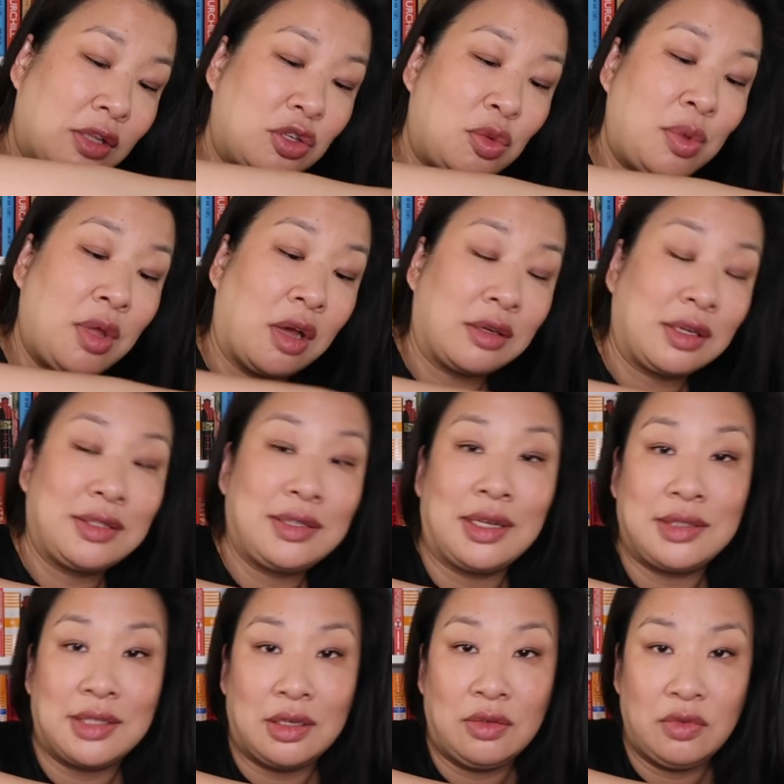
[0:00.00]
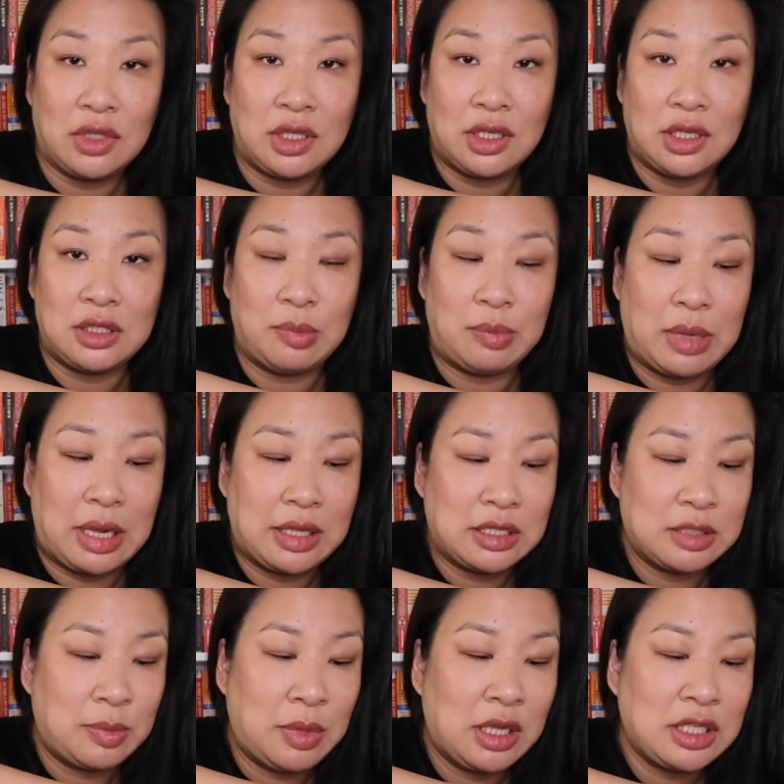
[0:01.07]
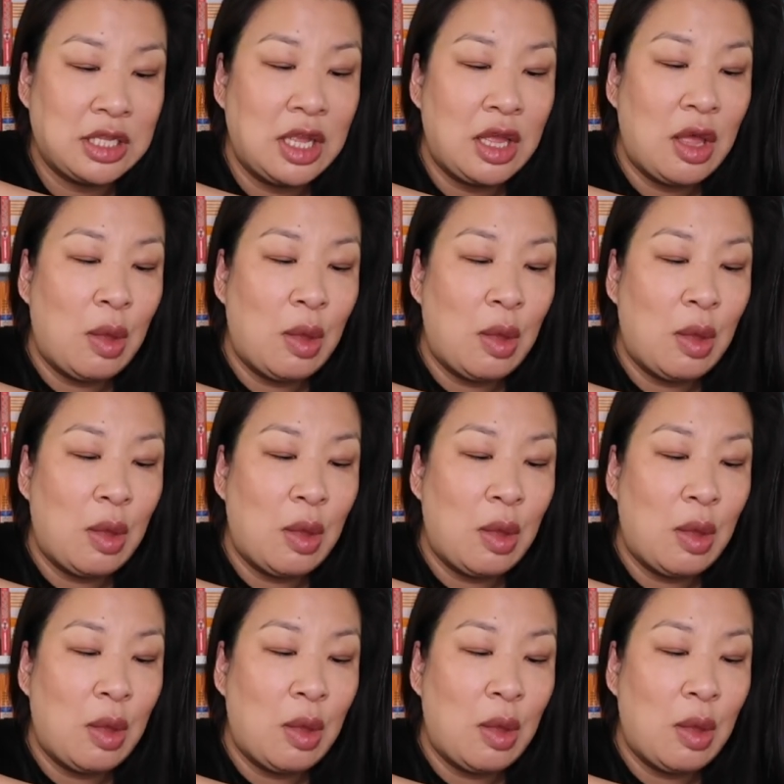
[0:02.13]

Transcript: and to be honest, I didn't really need to buy this box,